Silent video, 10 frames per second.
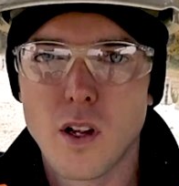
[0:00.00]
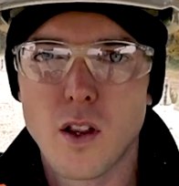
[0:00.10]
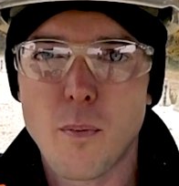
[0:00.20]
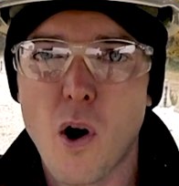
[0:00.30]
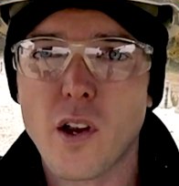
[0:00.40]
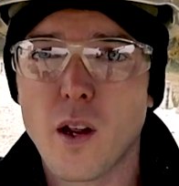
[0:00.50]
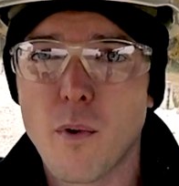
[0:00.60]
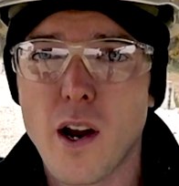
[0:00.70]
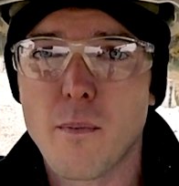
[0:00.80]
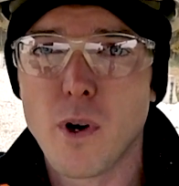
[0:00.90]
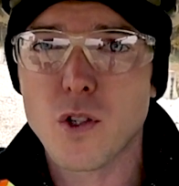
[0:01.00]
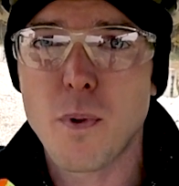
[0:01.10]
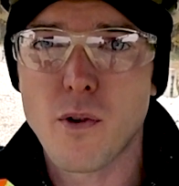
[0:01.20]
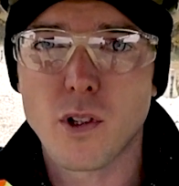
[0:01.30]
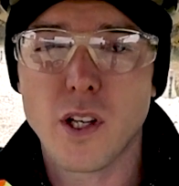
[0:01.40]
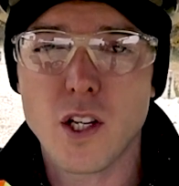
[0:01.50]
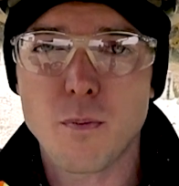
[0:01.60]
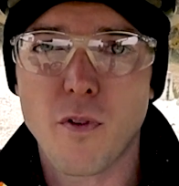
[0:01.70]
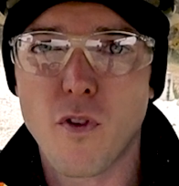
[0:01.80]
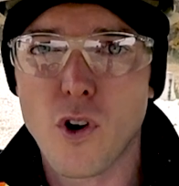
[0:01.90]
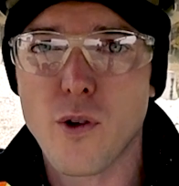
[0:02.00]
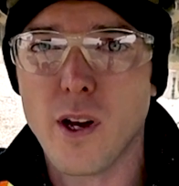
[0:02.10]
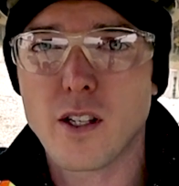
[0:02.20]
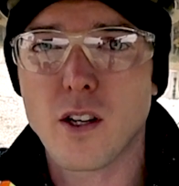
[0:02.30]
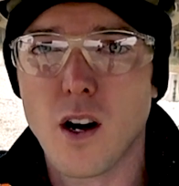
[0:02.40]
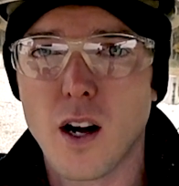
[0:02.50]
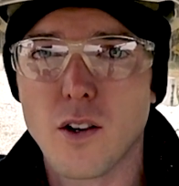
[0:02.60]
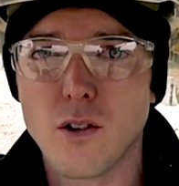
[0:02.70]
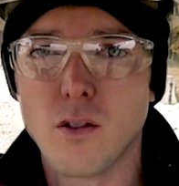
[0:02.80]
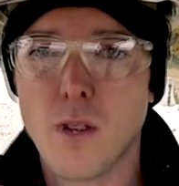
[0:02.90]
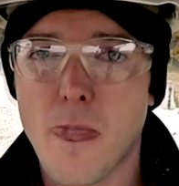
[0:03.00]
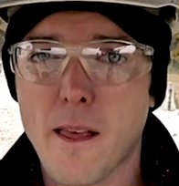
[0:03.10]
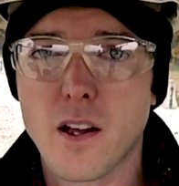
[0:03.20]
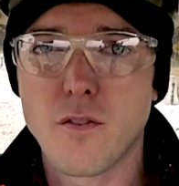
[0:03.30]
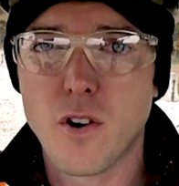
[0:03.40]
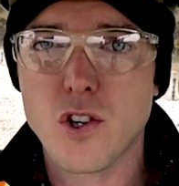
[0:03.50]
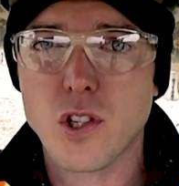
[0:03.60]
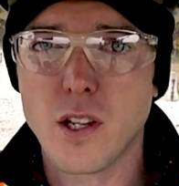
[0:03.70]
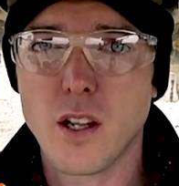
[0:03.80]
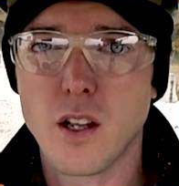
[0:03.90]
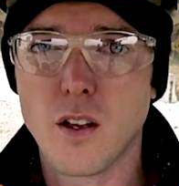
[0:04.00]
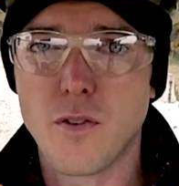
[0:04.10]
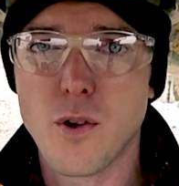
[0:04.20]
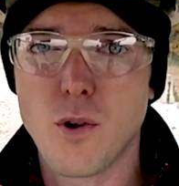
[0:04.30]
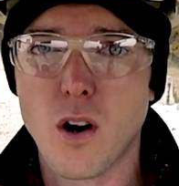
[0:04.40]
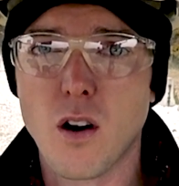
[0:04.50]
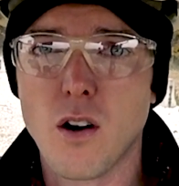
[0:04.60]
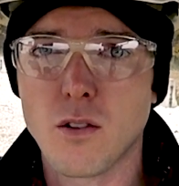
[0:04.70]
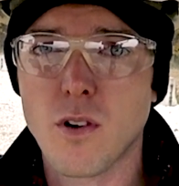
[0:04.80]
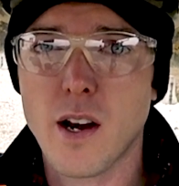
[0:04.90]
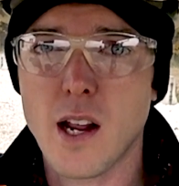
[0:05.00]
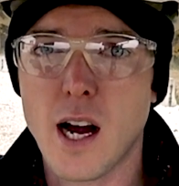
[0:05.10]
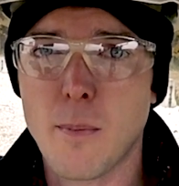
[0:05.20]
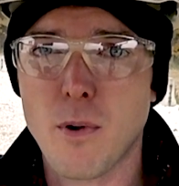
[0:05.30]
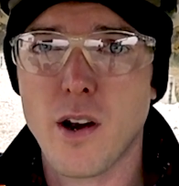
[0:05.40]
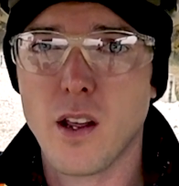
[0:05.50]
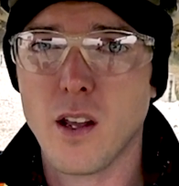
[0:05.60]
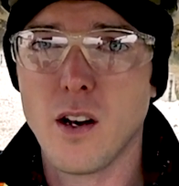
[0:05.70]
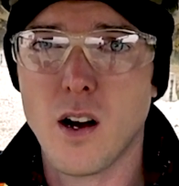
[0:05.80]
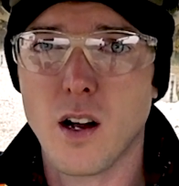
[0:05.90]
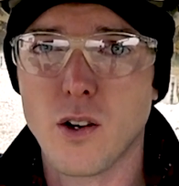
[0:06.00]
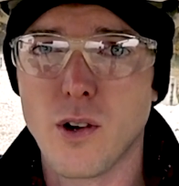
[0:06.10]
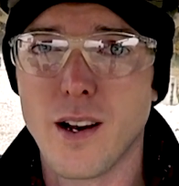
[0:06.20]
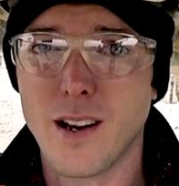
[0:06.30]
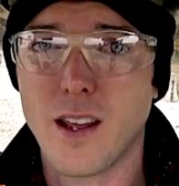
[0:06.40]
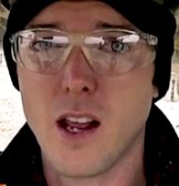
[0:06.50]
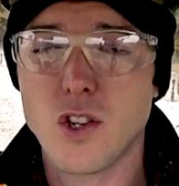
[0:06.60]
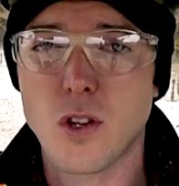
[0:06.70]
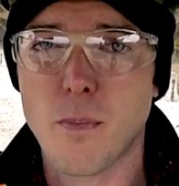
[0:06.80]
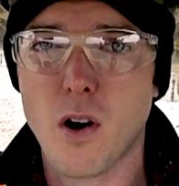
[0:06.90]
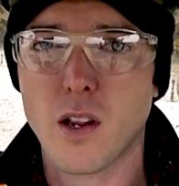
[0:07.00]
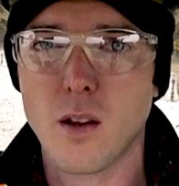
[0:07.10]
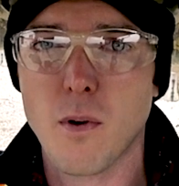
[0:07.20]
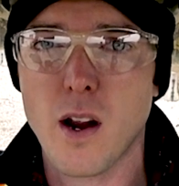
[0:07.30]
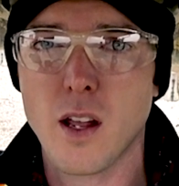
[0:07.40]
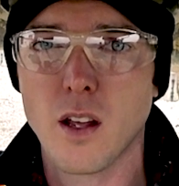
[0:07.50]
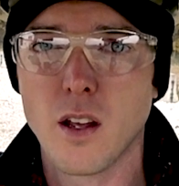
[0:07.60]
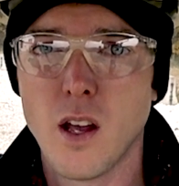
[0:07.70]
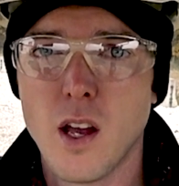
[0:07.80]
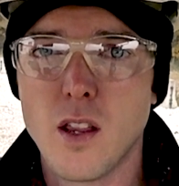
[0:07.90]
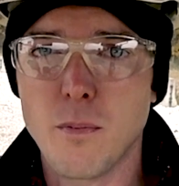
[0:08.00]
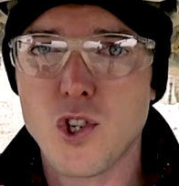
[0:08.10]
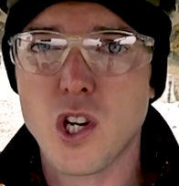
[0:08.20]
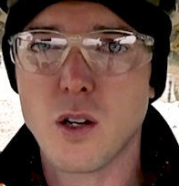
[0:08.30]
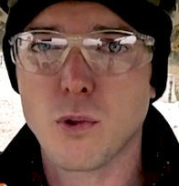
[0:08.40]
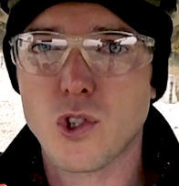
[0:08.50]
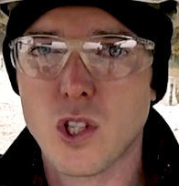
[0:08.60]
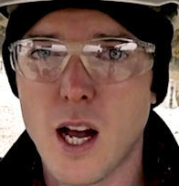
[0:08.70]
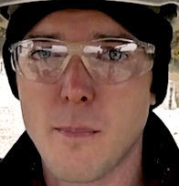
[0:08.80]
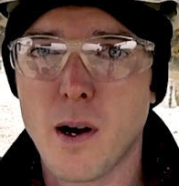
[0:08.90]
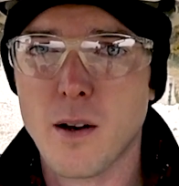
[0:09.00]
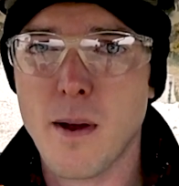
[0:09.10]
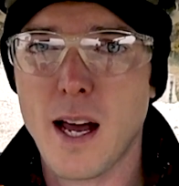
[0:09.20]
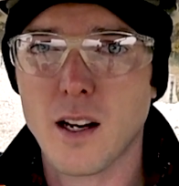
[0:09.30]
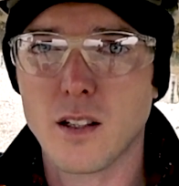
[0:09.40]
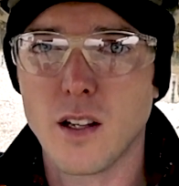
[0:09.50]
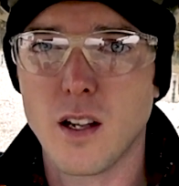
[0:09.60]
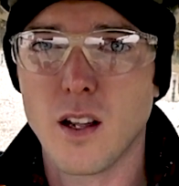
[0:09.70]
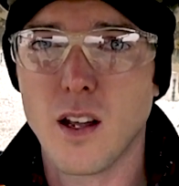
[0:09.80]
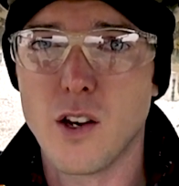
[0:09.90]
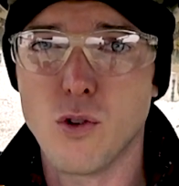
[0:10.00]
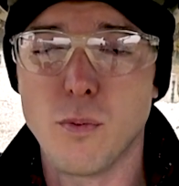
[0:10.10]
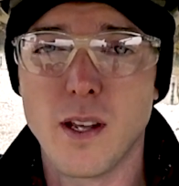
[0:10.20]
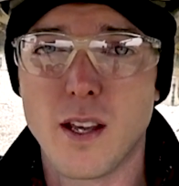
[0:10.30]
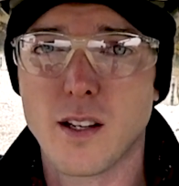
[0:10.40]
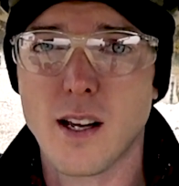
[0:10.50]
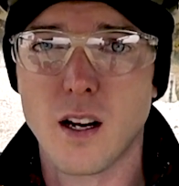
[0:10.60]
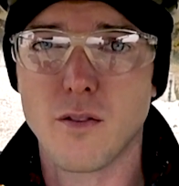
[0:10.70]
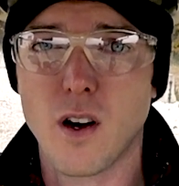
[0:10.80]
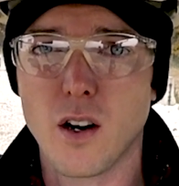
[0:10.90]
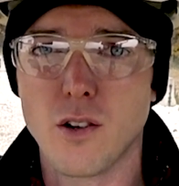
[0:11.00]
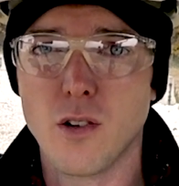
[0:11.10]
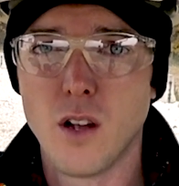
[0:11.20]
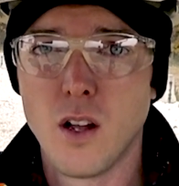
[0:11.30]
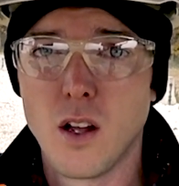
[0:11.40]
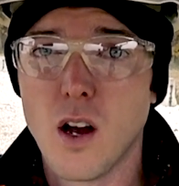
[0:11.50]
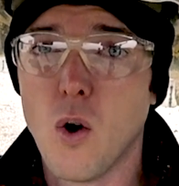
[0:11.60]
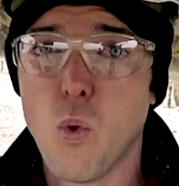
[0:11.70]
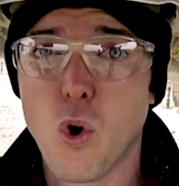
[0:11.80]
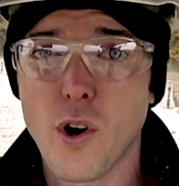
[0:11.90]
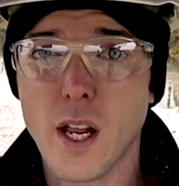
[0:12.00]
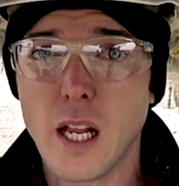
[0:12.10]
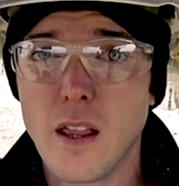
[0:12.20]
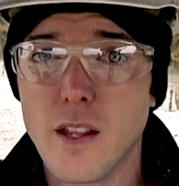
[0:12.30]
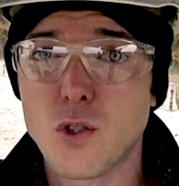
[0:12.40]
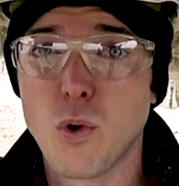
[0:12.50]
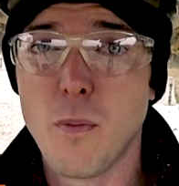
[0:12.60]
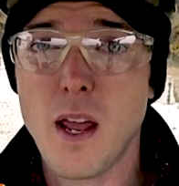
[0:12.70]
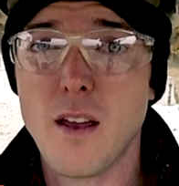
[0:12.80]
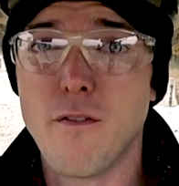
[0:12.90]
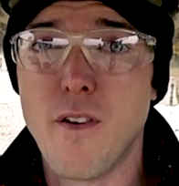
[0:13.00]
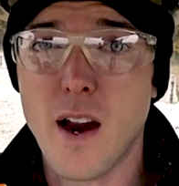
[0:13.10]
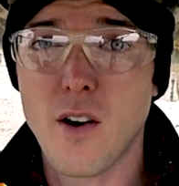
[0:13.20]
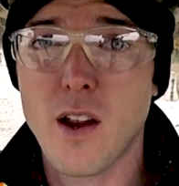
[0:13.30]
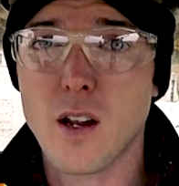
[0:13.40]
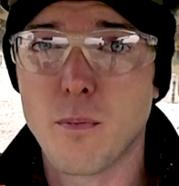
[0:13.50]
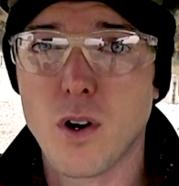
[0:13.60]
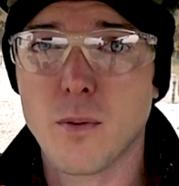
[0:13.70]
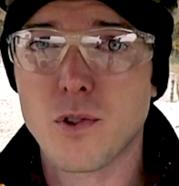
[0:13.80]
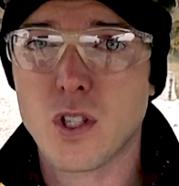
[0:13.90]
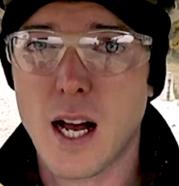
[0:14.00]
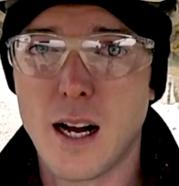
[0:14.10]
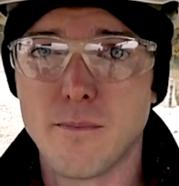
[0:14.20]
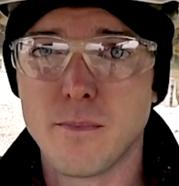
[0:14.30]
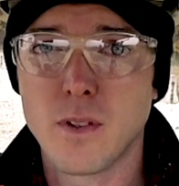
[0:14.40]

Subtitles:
The parking brake must be released before you enter auto. Conversely, if you are already operating in auto and engage the parking brake, the machine will stop automatically and you will be kicked out of auto. A warning, this will be a very abrupt stop.